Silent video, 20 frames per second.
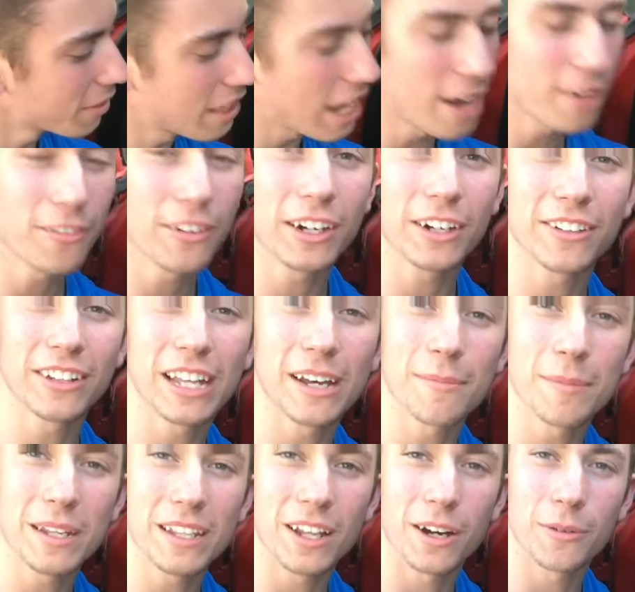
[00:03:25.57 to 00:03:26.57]
How funny would
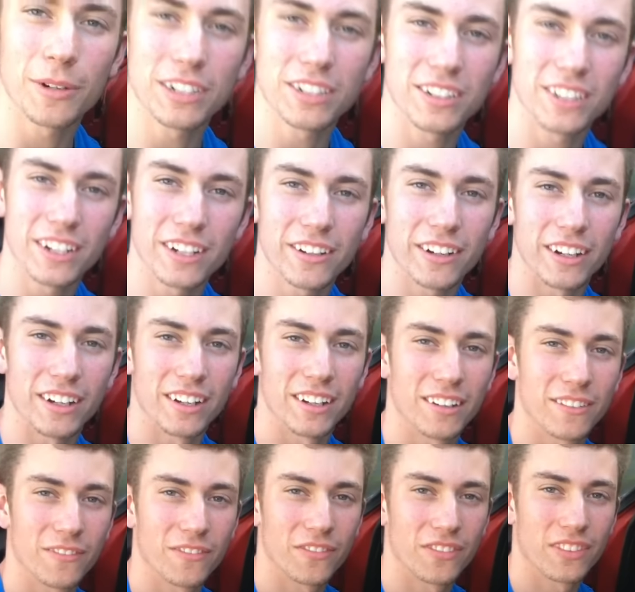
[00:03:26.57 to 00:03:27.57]
that be though? We should do it.
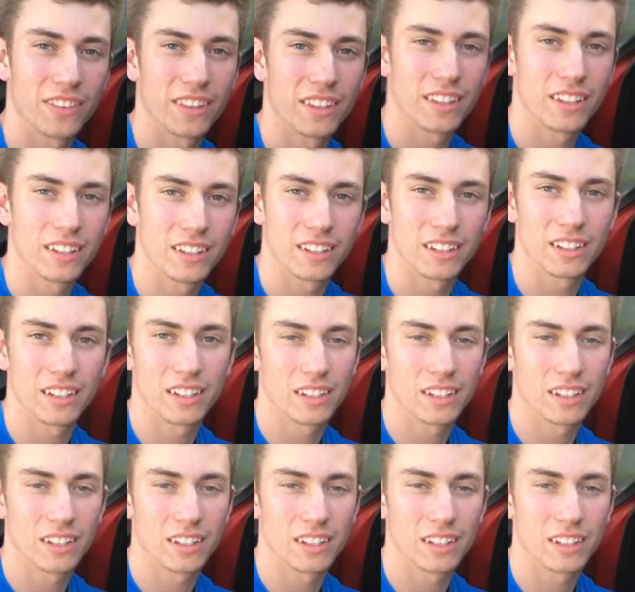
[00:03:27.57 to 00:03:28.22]
Okay.